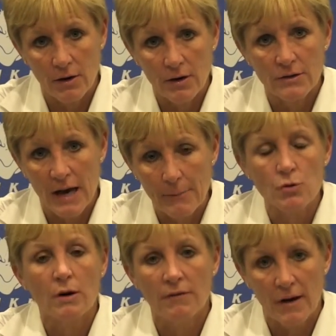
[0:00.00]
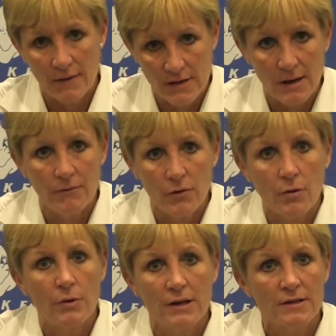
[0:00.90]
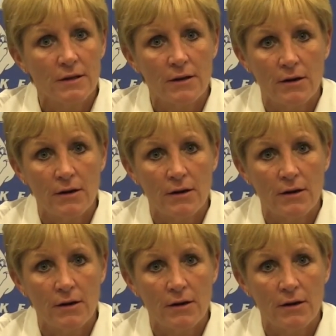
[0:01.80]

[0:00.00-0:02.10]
They're a top 25 team for a reason.